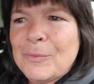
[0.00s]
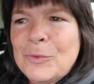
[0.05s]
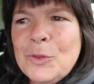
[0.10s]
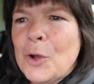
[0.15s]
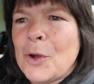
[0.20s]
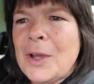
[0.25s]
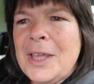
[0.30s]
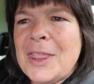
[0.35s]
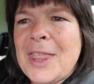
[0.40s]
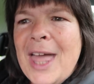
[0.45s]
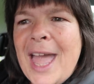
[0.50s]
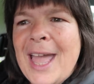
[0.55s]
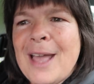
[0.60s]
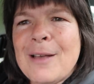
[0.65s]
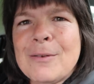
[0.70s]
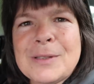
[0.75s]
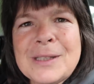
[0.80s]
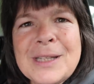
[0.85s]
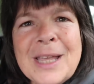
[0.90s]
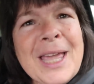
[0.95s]
not in the
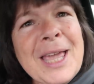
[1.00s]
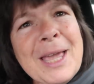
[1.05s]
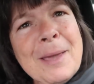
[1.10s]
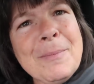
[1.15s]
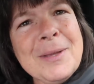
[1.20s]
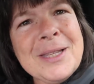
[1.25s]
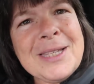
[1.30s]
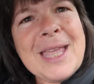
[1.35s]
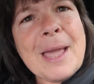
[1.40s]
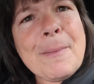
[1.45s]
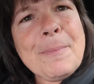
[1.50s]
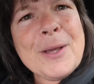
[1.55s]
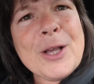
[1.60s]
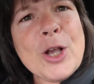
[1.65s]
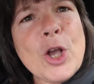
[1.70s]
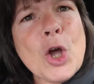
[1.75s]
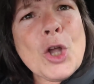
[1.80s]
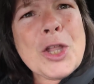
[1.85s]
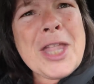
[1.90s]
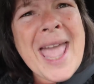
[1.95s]
house. Him and Debbie
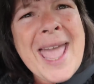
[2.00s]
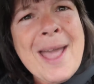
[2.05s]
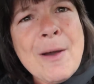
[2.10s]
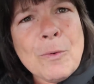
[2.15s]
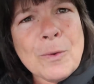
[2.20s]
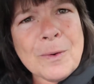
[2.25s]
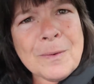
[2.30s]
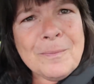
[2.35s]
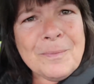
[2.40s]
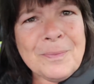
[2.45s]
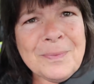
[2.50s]
had gone out.